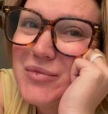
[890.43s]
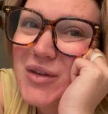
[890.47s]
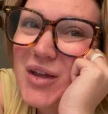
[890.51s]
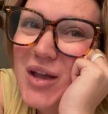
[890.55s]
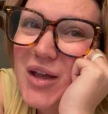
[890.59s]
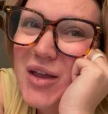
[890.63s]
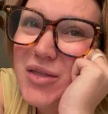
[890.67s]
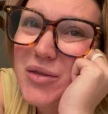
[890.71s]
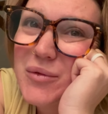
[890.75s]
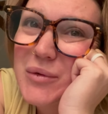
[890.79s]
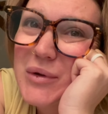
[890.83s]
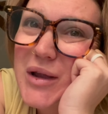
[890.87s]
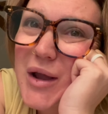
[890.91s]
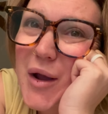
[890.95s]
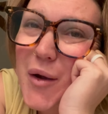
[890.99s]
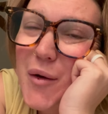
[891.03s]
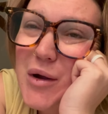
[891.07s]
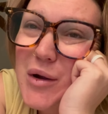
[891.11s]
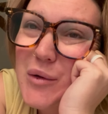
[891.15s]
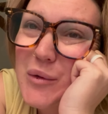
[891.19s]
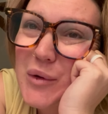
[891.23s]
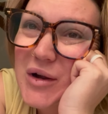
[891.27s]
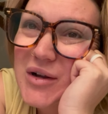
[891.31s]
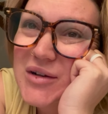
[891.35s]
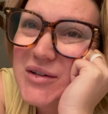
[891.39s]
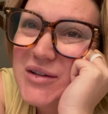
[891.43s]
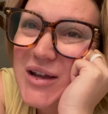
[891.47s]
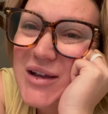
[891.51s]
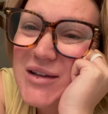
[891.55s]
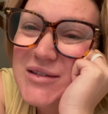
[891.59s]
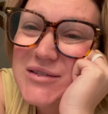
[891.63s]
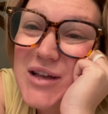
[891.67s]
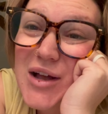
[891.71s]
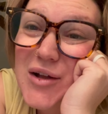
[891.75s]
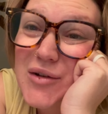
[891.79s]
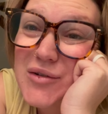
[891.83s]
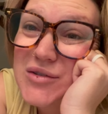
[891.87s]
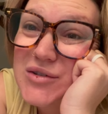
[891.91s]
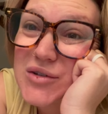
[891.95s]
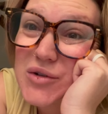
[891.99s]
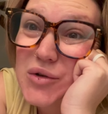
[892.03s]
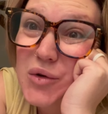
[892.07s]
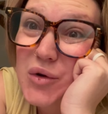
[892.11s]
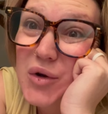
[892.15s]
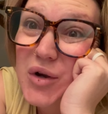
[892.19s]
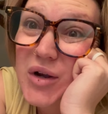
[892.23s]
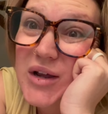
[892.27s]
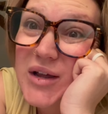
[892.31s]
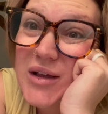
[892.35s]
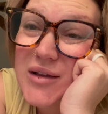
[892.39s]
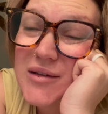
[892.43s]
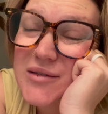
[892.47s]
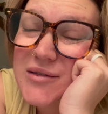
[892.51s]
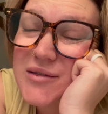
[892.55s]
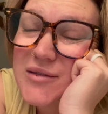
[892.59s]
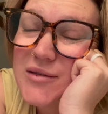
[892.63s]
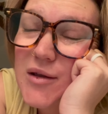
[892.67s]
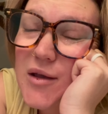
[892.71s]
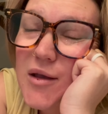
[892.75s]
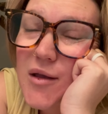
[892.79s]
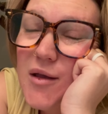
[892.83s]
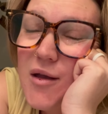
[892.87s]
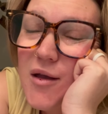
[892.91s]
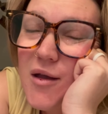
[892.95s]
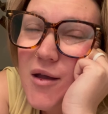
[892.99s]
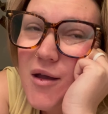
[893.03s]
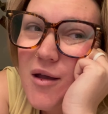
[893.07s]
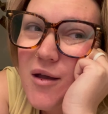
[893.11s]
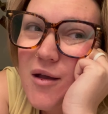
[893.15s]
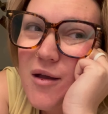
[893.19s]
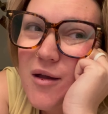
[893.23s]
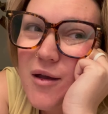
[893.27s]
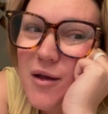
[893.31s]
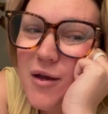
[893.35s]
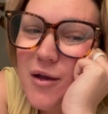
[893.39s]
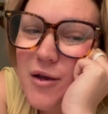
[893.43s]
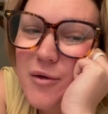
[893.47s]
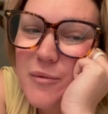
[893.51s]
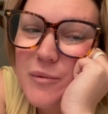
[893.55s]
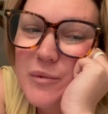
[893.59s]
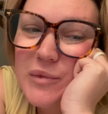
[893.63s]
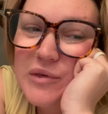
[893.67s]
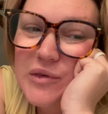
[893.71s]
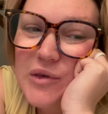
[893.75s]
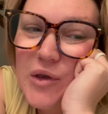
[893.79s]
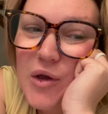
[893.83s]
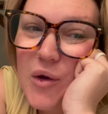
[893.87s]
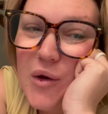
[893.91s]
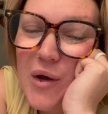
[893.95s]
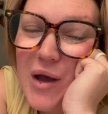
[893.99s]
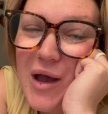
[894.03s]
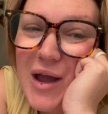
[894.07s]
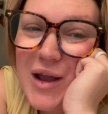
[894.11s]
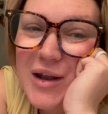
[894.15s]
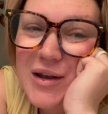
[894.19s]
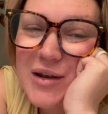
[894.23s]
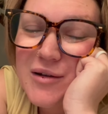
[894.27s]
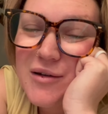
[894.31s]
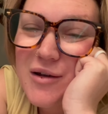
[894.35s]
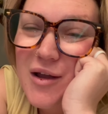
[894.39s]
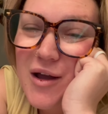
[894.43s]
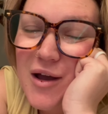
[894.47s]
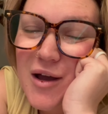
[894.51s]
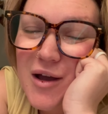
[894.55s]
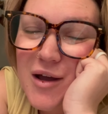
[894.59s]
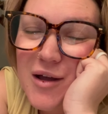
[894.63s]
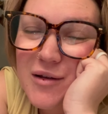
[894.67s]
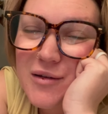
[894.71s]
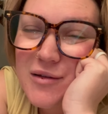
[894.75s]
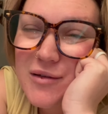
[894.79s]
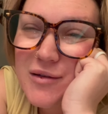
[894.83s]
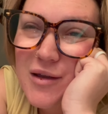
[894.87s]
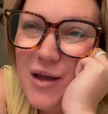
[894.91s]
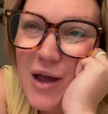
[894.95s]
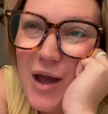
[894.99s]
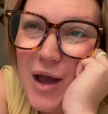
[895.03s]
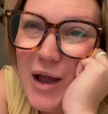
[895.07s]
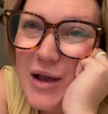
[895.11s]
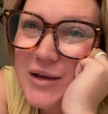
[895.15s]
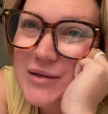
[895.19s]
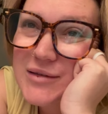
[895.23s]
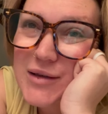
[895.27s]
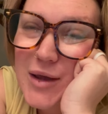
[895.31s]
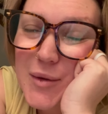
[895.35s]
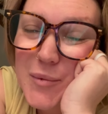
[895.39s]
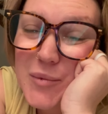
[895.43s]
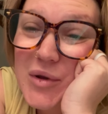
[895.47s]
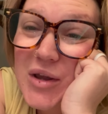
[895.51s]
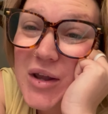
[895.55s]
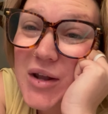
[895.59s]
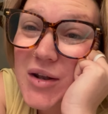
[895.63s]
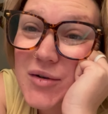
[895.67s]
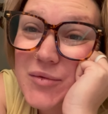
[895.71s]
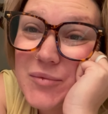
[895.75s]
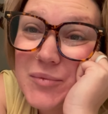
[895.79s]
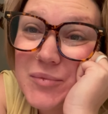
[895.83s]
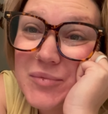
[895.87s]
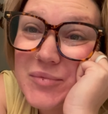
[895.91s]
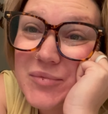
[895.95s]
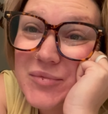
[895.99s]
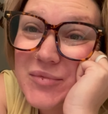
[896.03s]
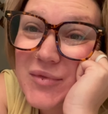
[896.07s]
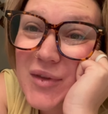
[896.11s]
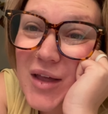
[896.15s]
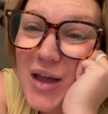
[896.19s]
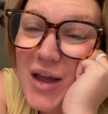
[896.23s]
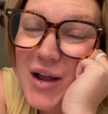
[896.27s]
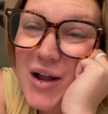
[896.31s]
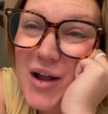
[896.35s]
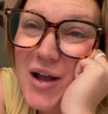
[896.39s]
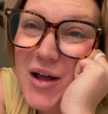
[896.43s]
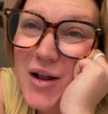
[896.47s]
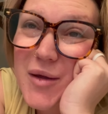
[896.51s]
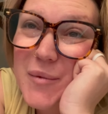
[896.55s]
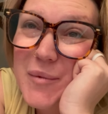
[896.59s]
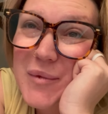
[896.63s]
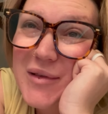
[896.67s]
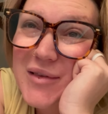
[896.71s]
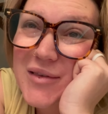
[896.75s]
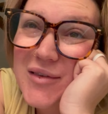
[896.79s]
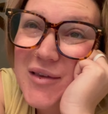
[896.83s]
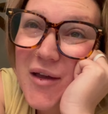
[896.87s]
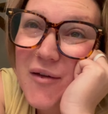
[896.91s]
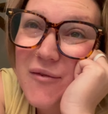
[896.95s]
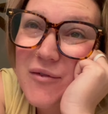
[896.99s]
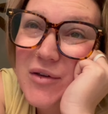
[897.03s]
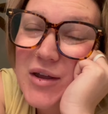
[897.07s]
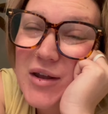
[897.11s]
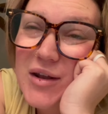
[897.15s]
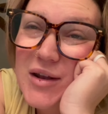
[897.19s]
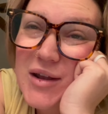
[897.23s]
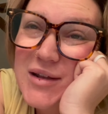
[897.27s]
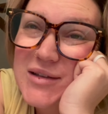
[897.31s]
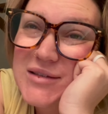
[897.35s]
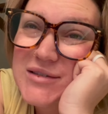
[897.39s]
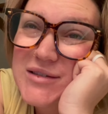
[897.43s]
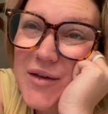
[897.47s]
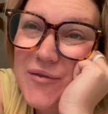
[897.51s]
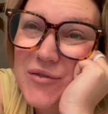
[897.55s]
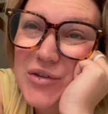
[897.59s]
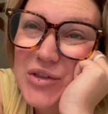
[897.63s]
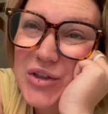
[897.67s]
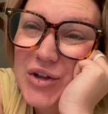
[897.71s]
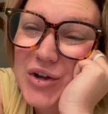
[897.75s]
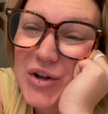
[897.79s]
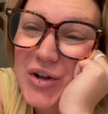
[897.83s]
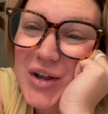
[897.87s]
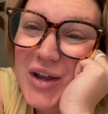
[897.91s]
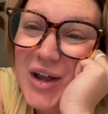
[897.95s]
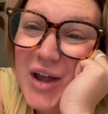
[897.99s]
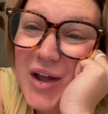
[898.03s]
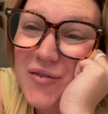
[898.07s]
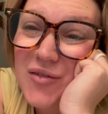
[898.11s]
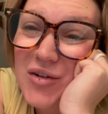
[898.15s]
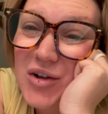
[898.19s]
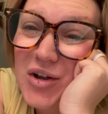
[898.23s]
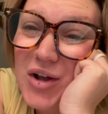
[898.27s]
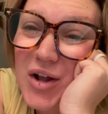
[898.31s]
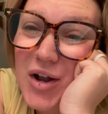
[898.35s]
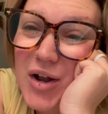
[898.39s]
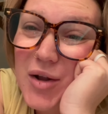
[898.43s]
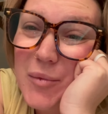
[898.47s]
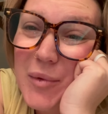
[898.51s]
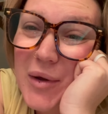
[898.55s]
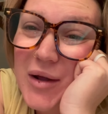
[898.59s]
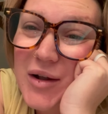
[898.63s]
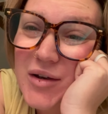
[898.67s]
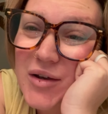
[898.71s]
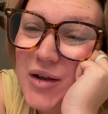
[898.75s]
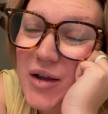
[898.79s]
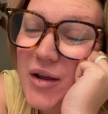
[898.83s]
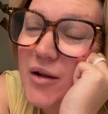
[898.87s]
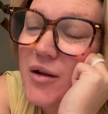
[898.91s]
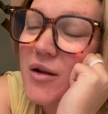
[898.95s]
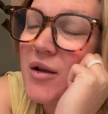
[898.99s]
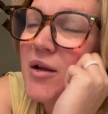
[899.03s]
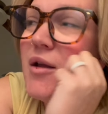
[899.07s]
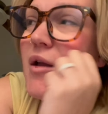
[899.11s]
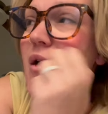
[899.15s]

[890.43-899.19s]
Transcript: A three hour workday sounds glorious. Um, so I did not, I slept in. I got up at seven, it's 7.30, I haven't got to bed yet.